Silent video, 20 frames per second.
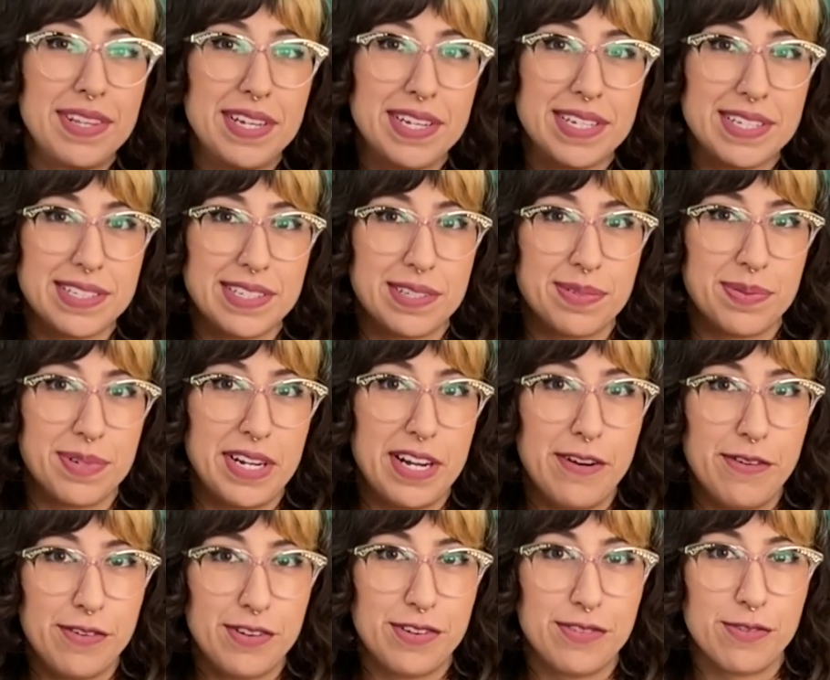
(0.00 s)
things is what I
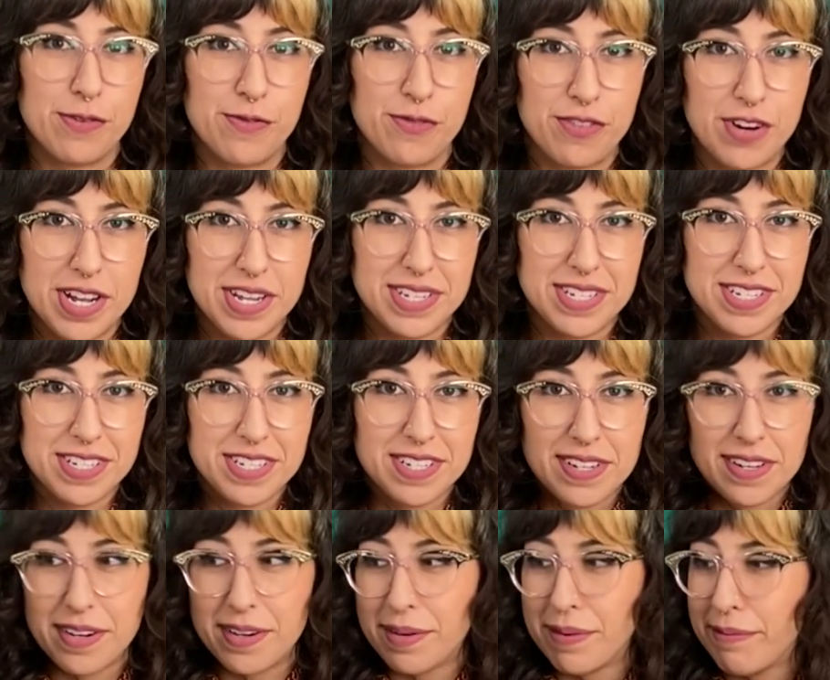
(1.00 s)
heard from friends,
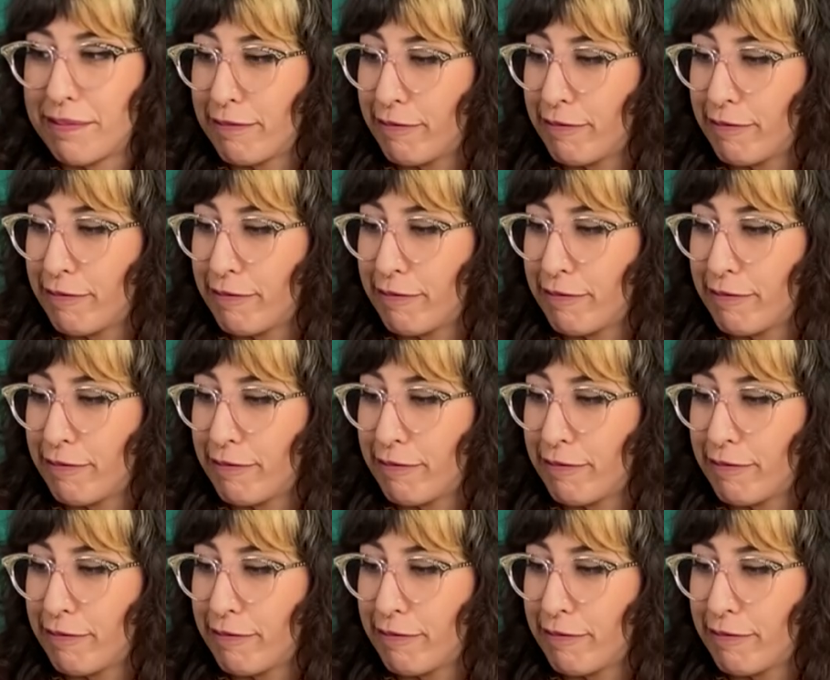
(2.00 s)
so